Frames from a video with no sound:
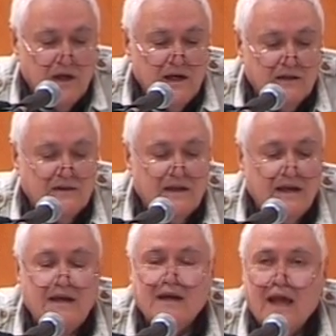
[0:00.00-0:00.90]
Instead,
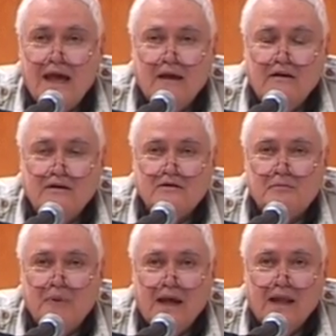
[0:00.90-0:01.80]
he lay on his
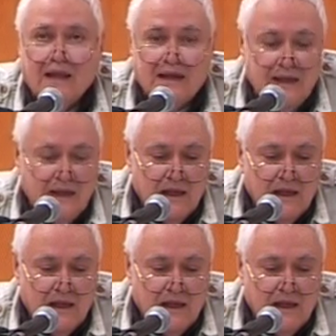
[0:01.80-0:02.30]
belly